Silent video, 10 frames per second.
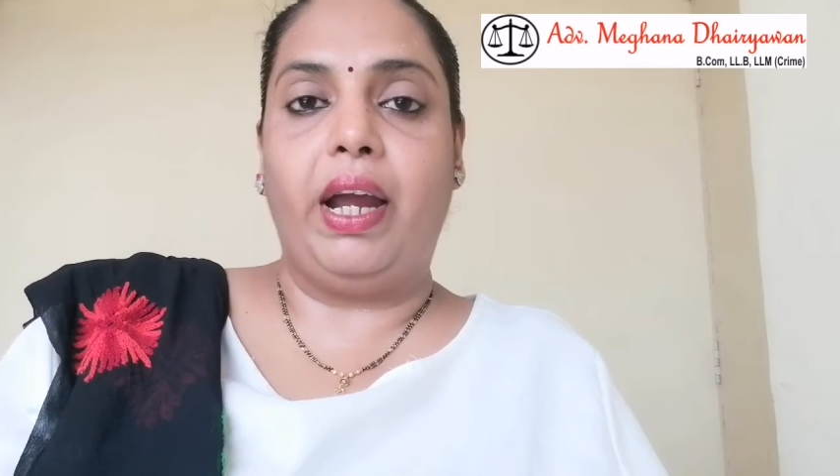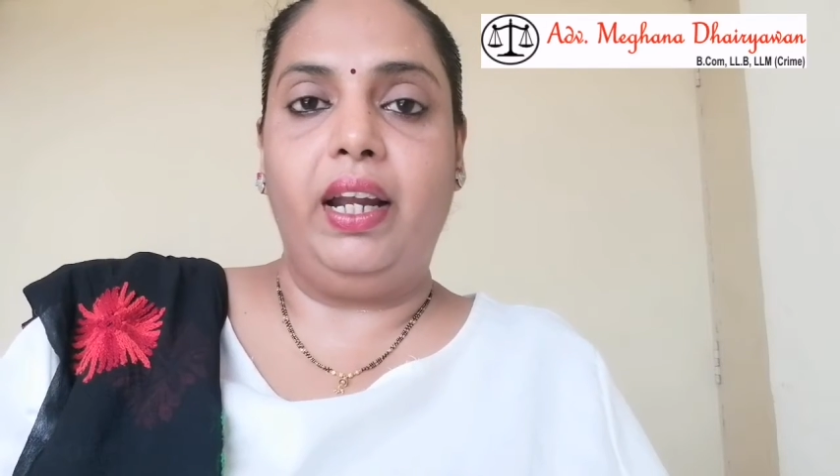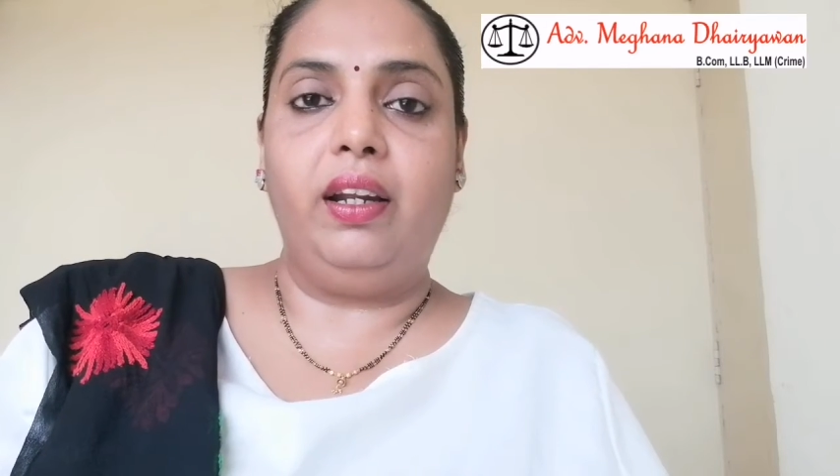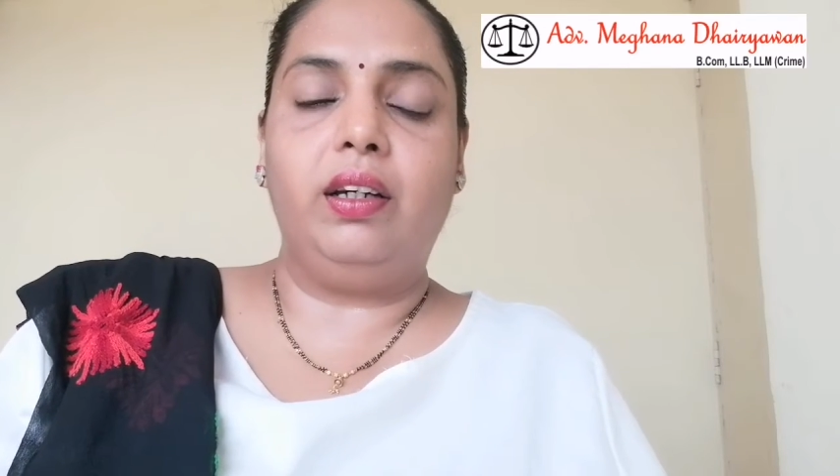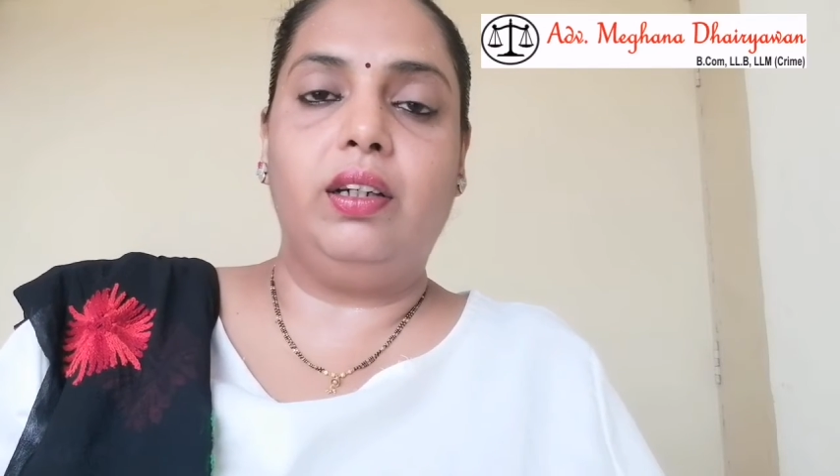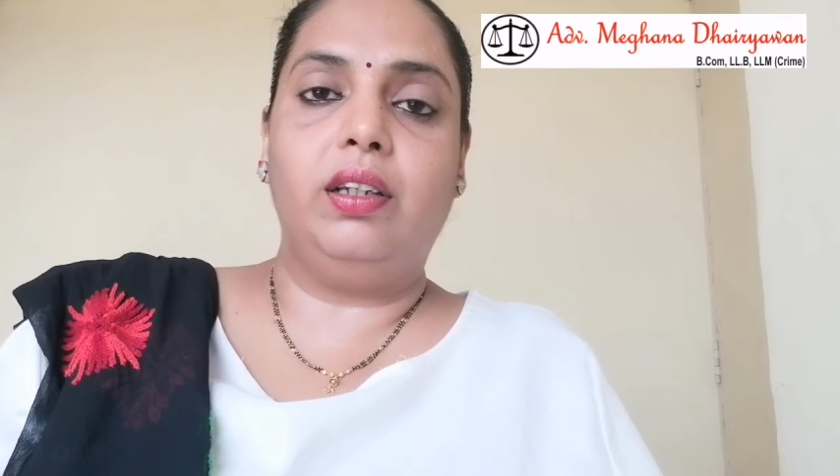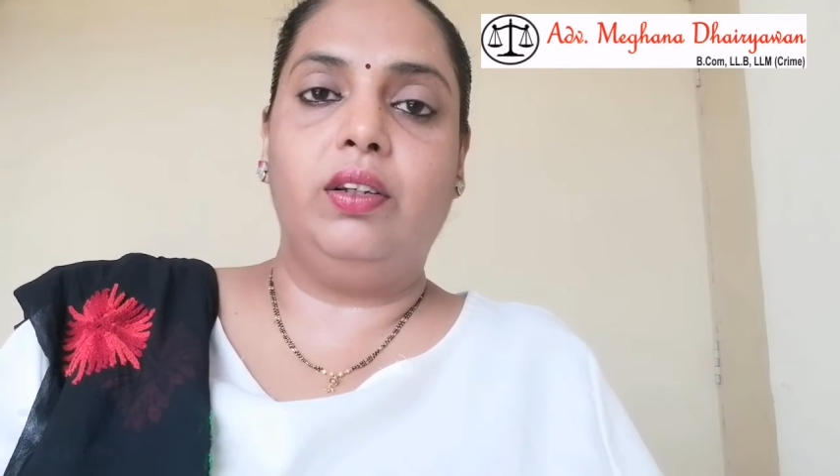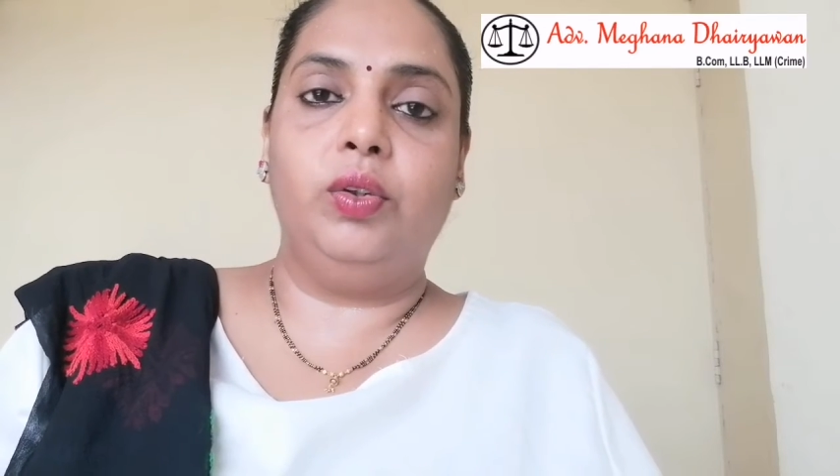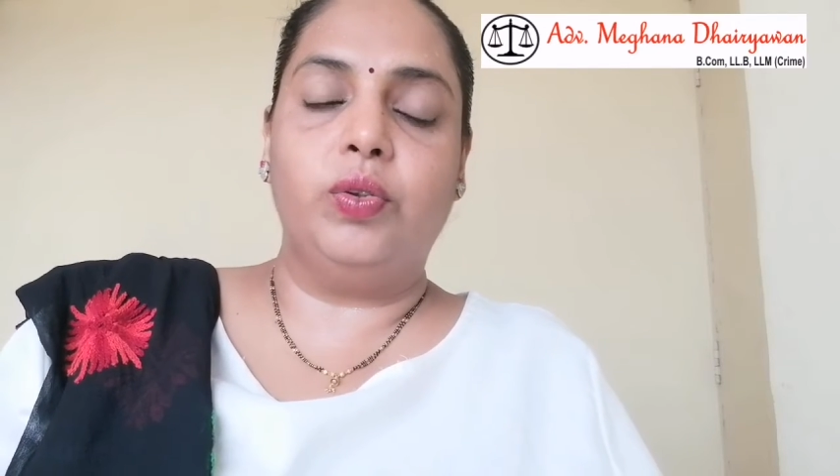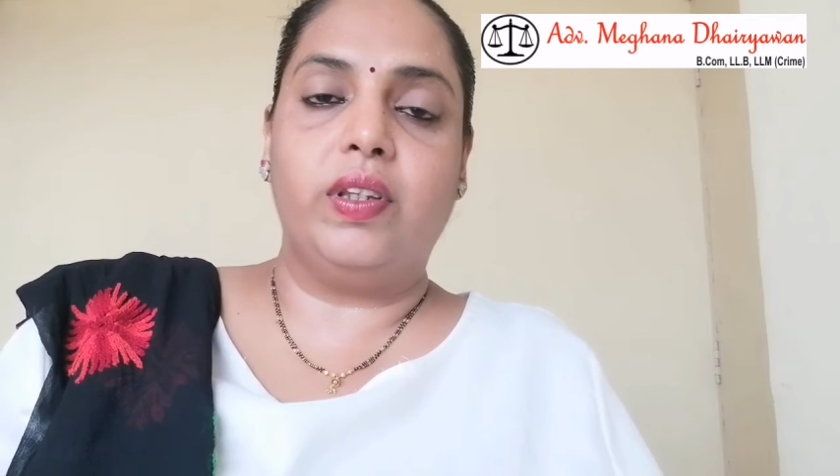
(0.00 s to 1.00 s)
banned
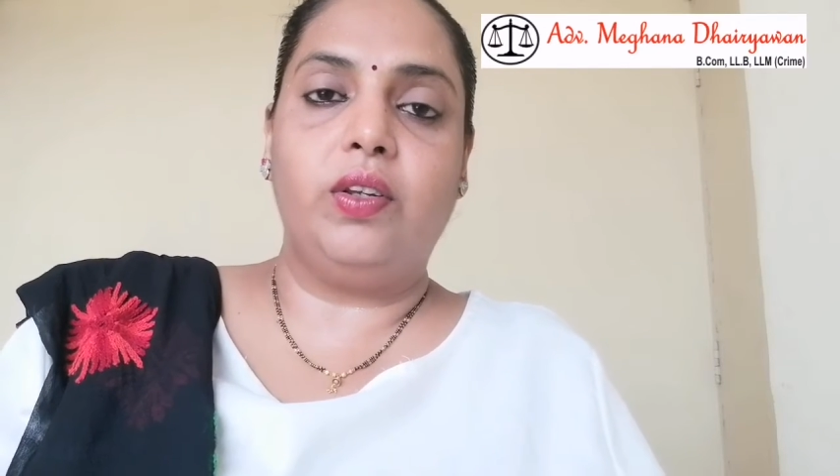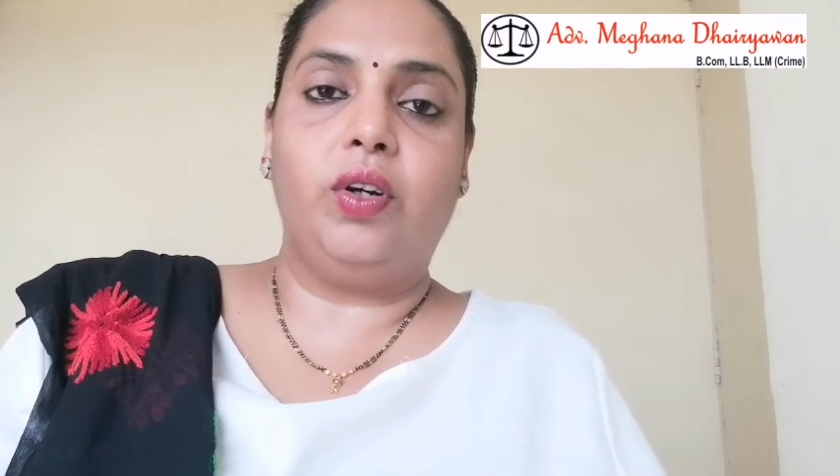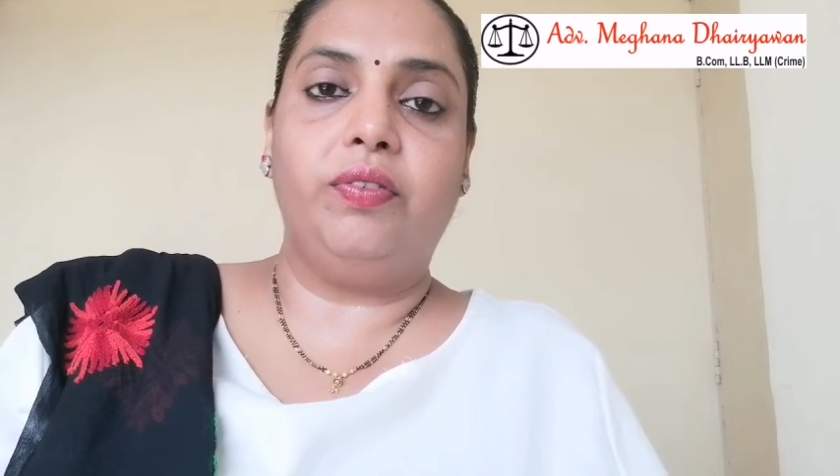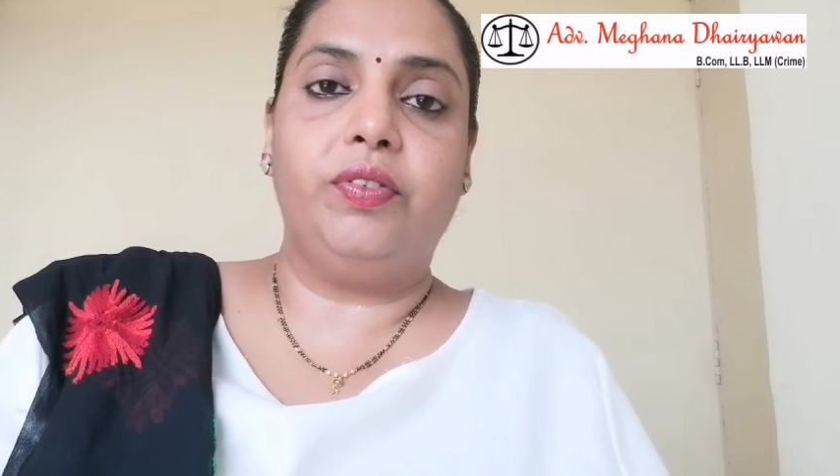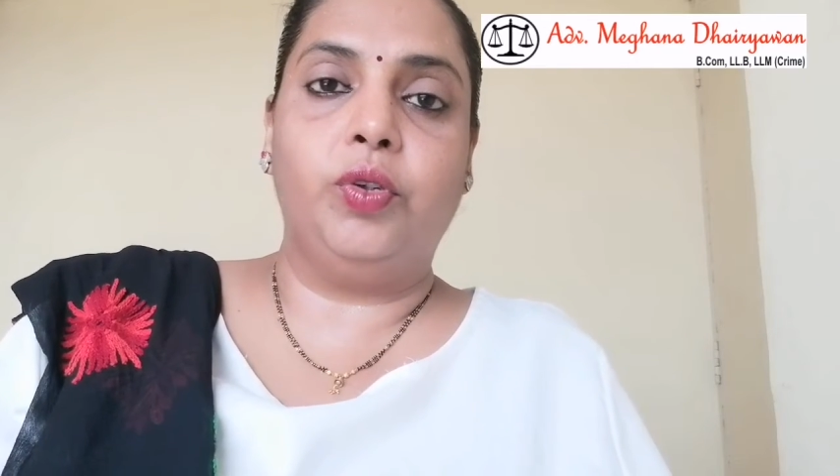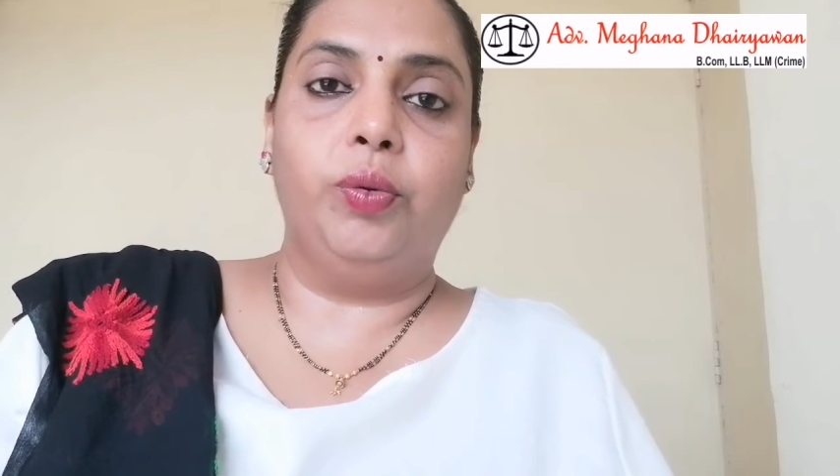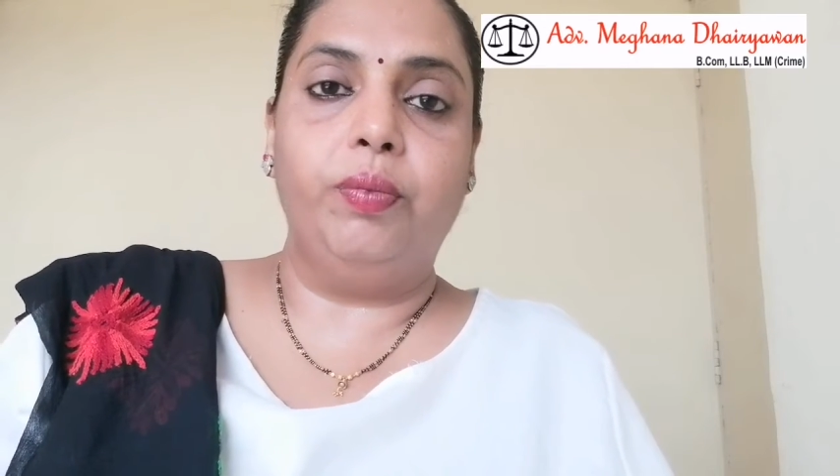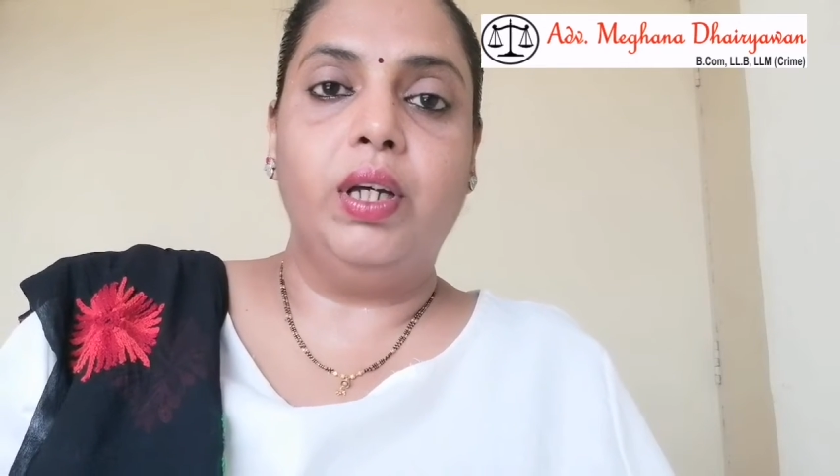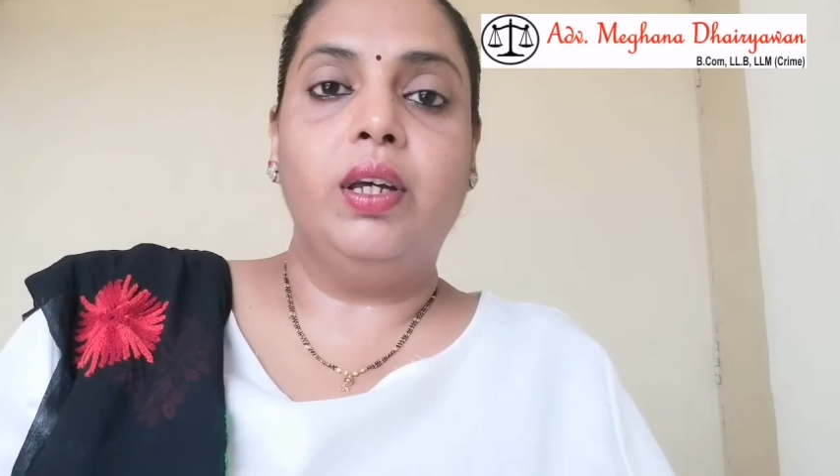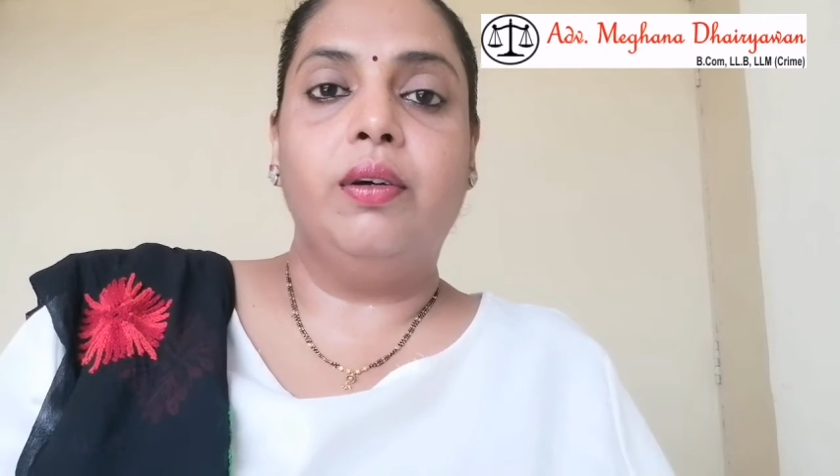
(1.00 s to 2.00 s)
the usage of
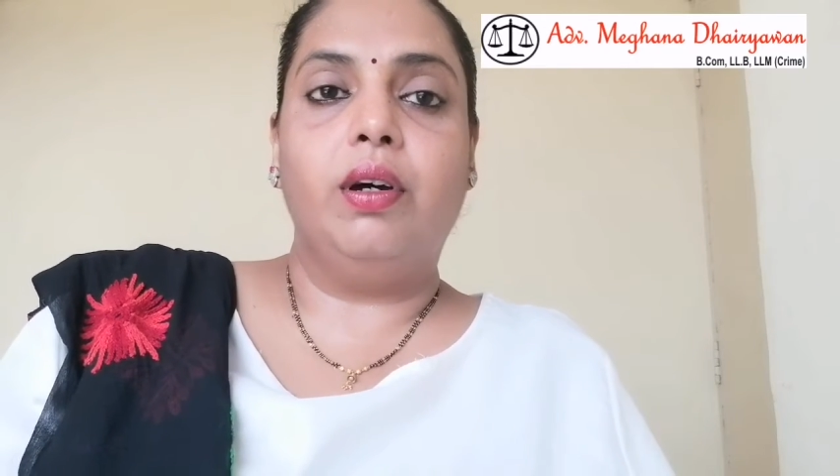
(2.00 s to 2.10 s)
Zoom,